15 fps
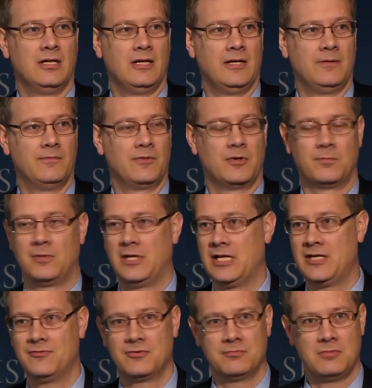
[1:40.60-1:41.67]
Um, there are
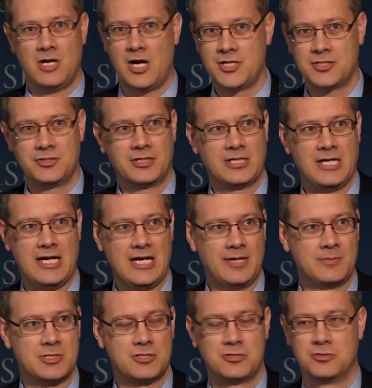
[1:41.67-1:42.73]
plenty of Austrian
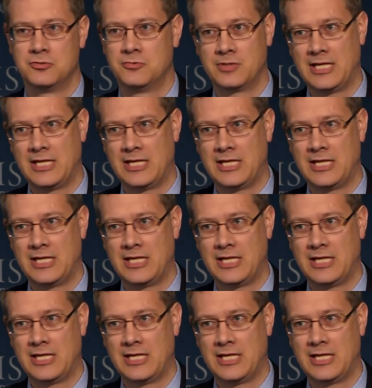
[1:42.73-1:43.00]
economists who,